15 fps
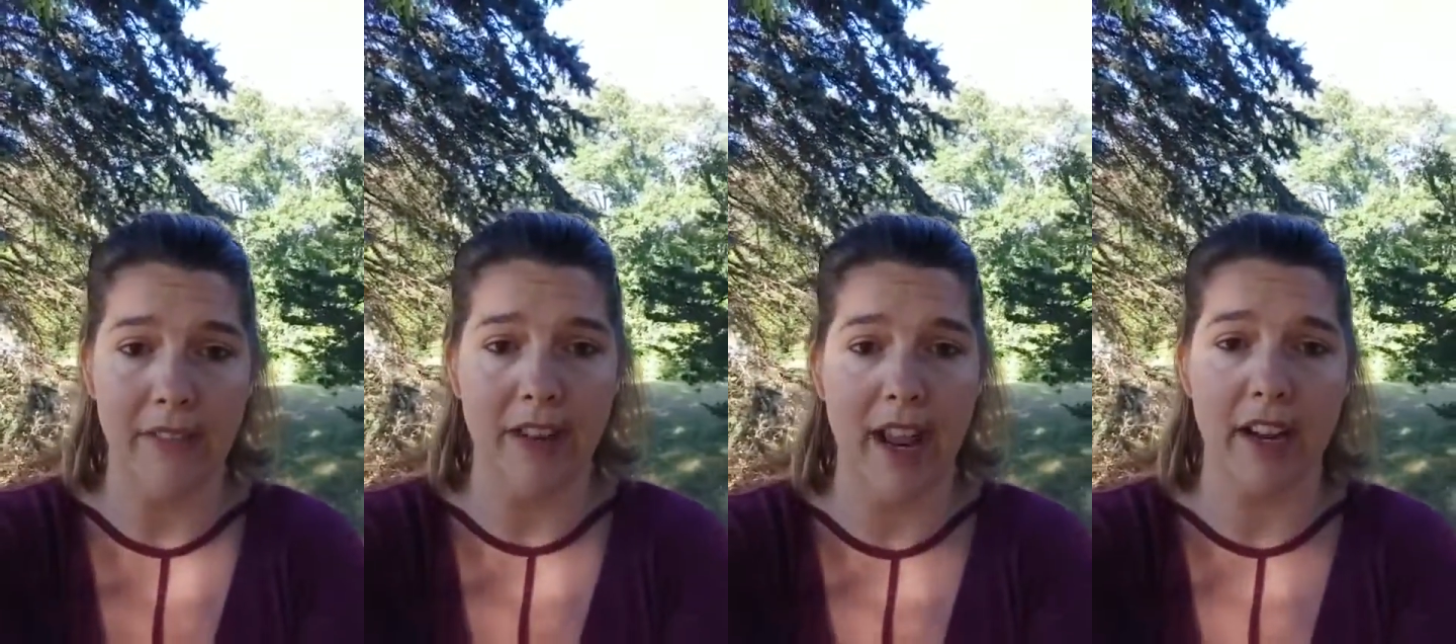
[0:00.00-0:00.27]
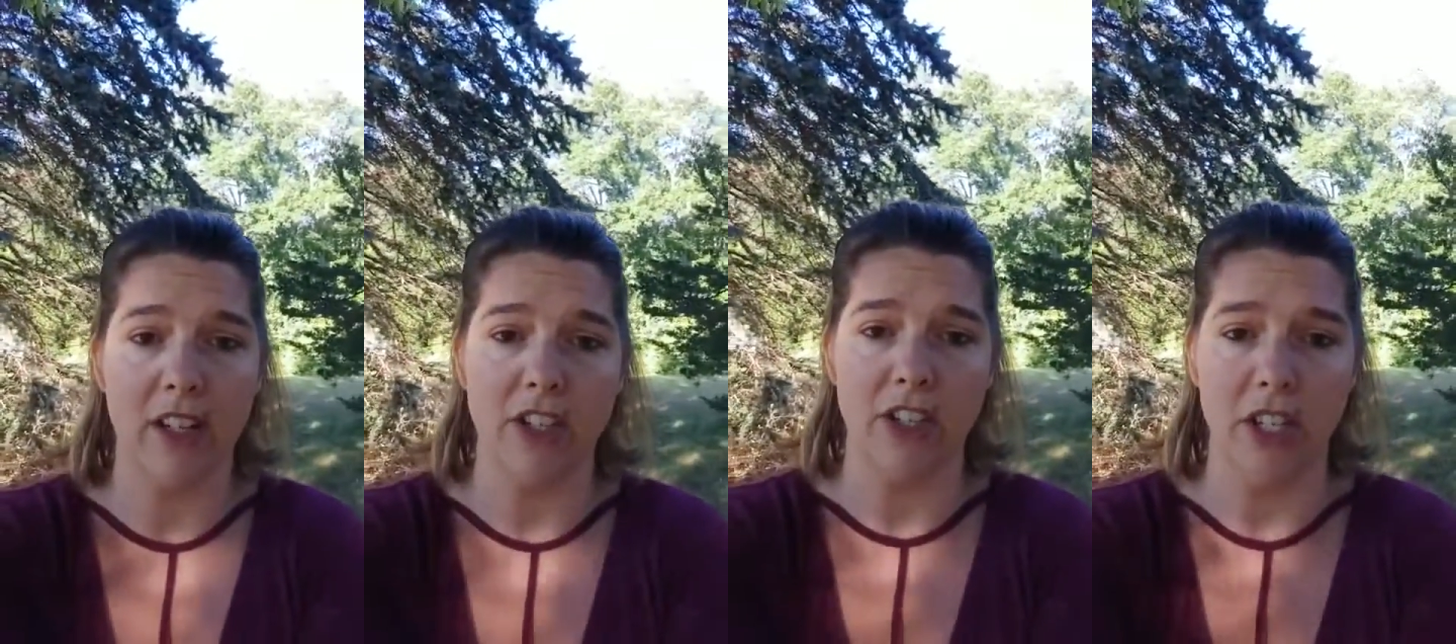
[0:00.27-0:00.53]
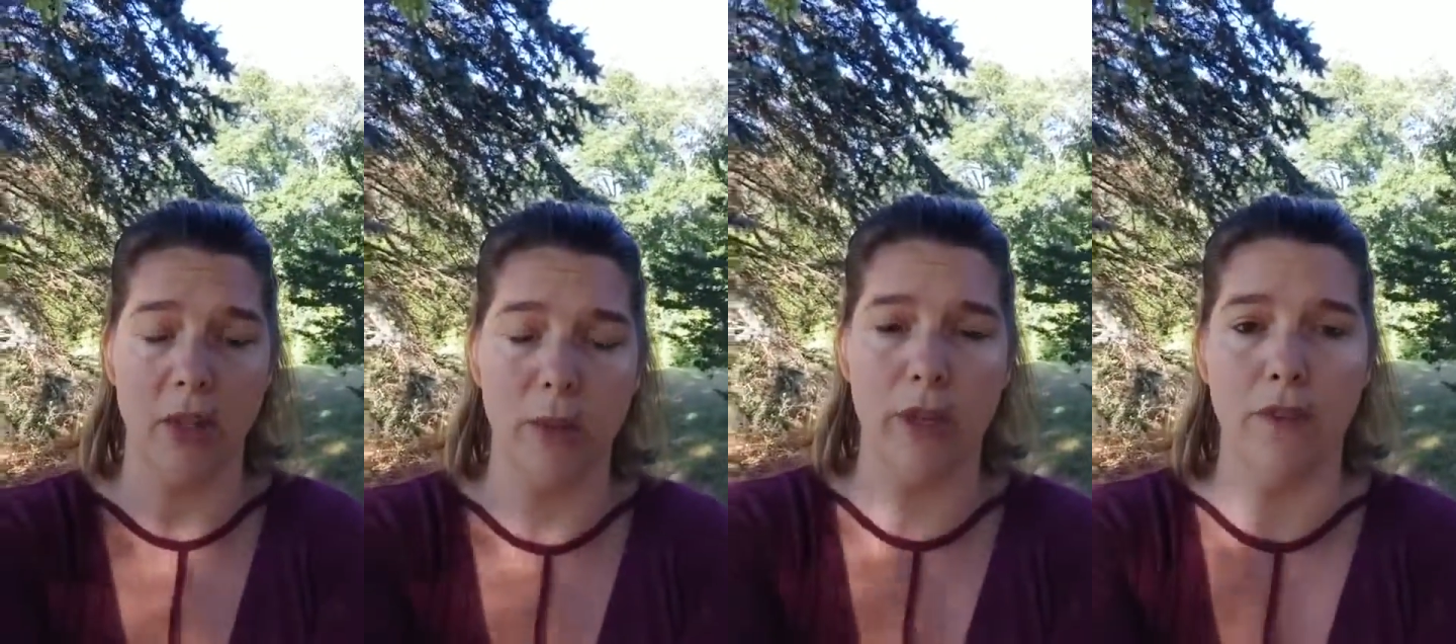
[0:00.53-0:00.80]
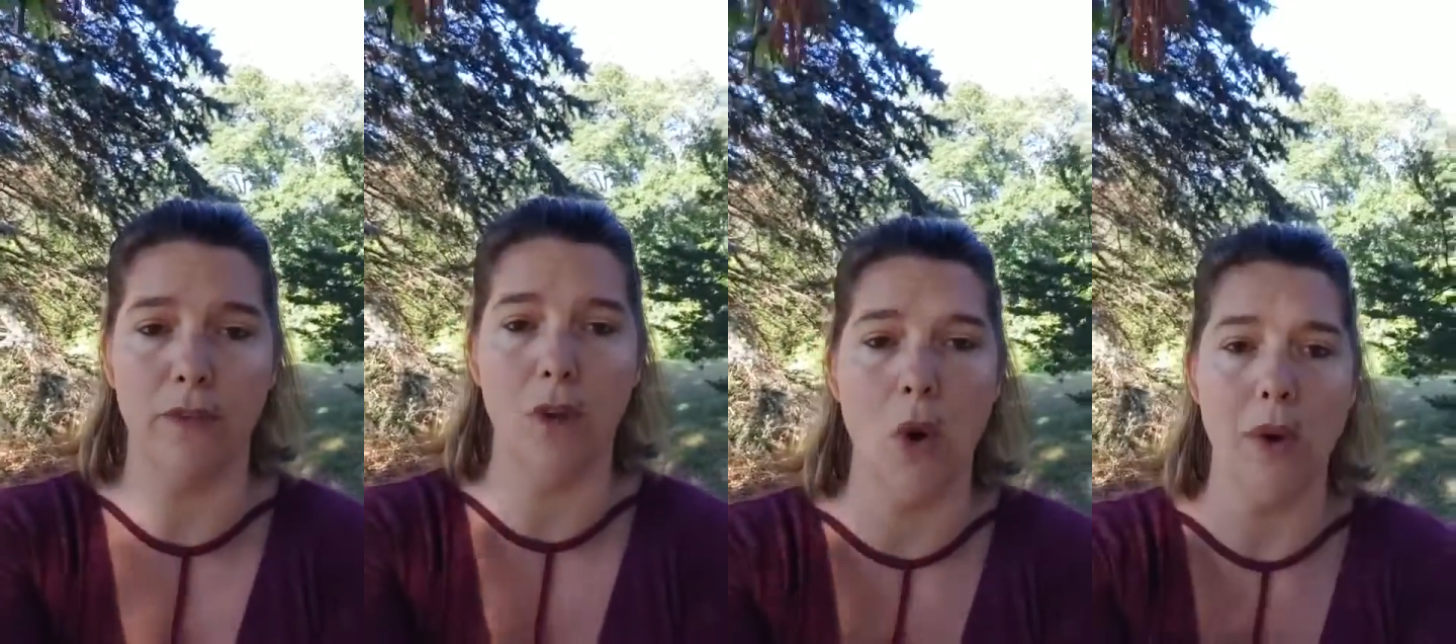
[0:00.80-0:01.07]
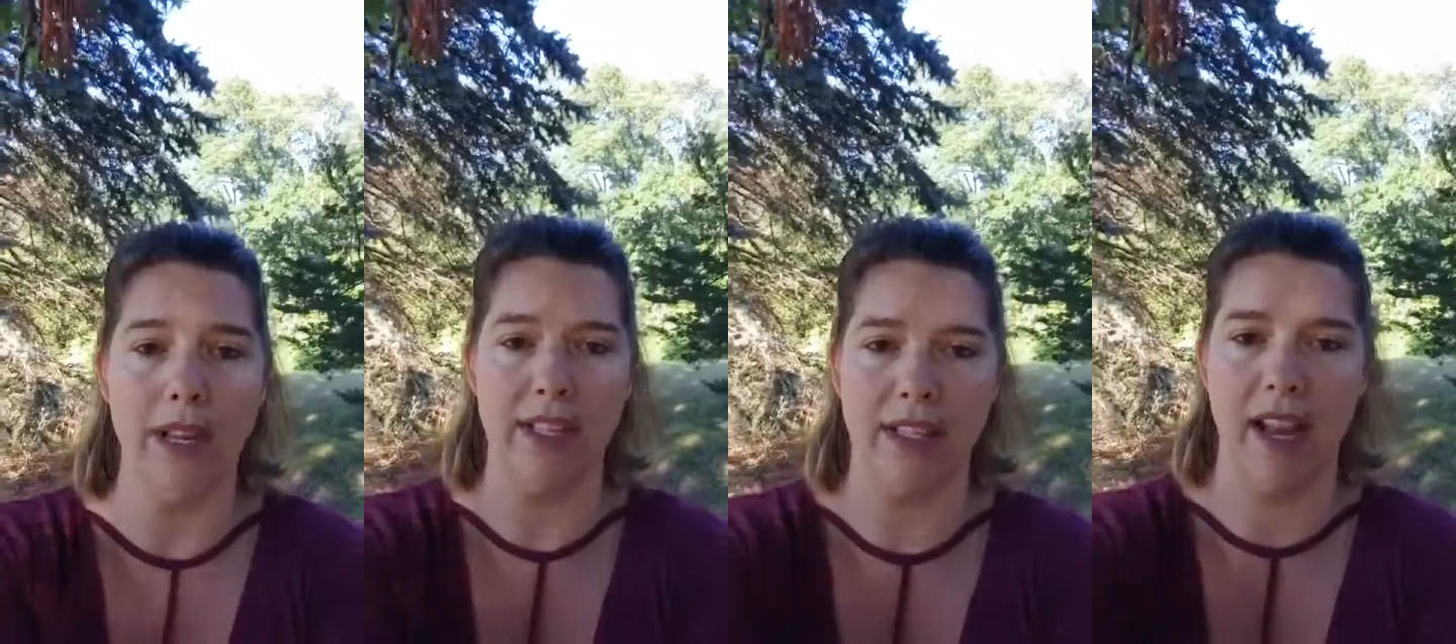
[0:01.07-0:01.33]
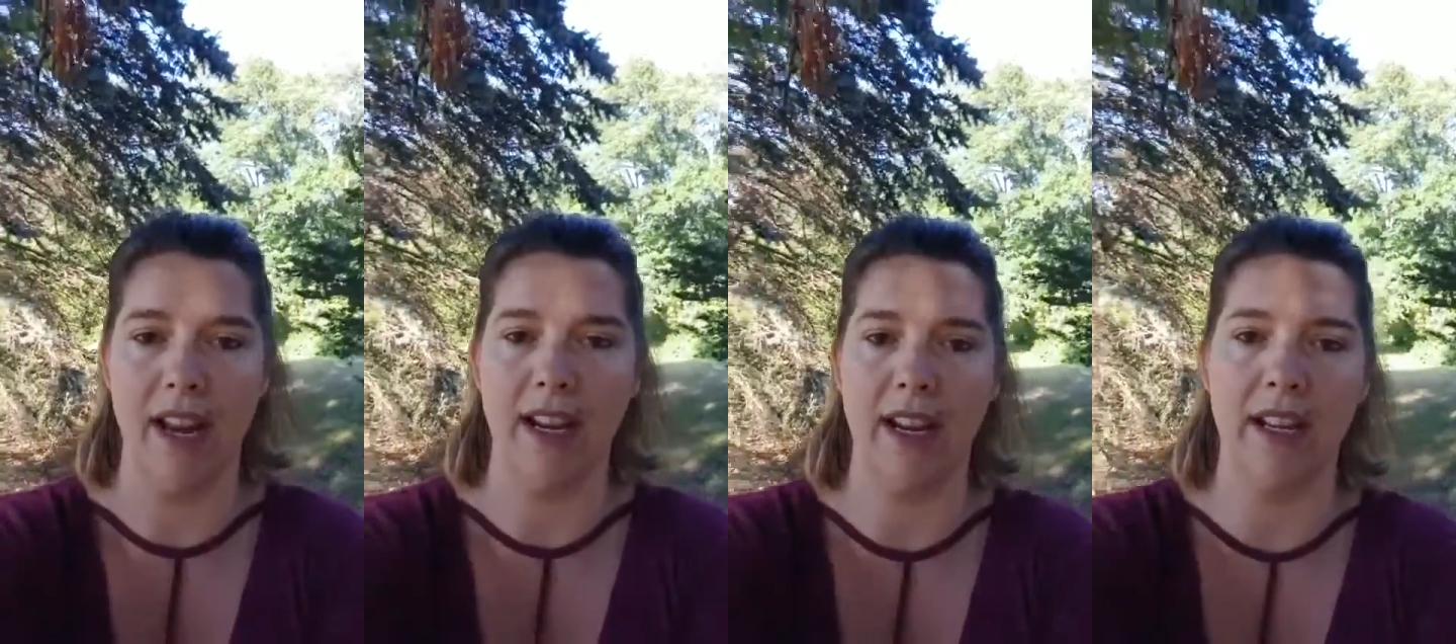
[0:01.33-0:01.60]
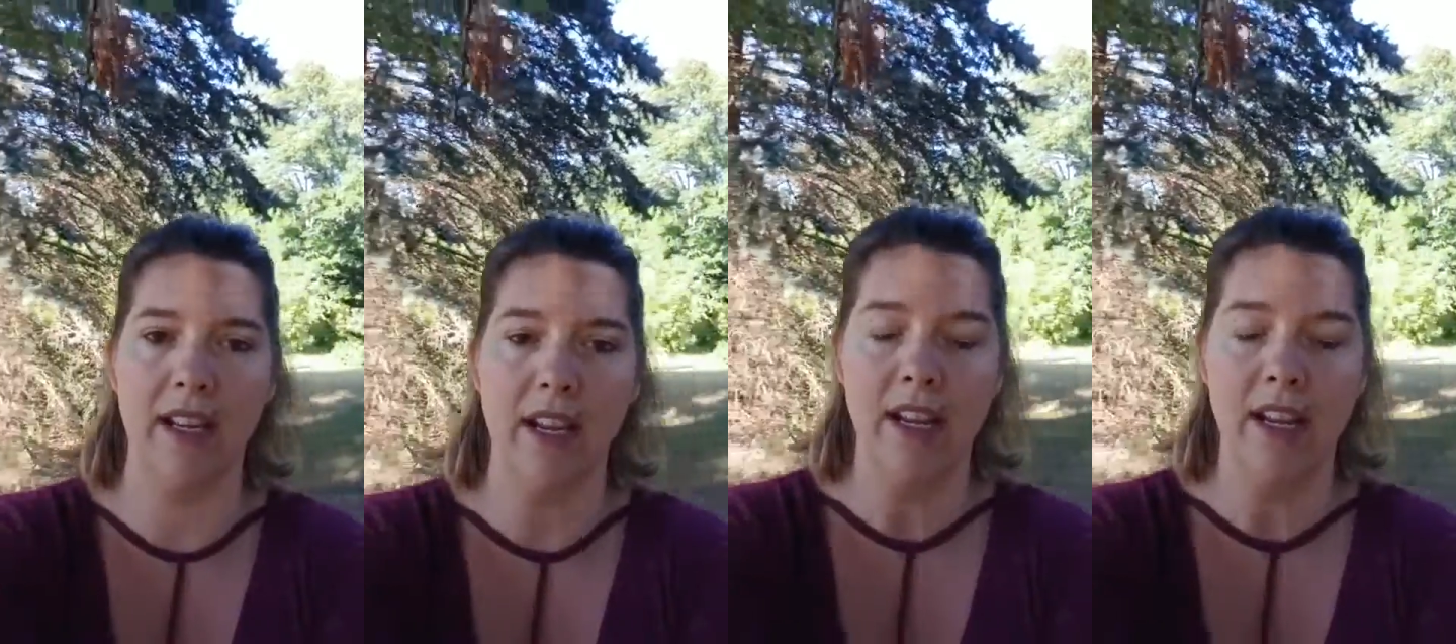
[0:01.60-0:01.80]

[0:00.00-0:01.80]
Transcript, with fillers: it energy and we focus on it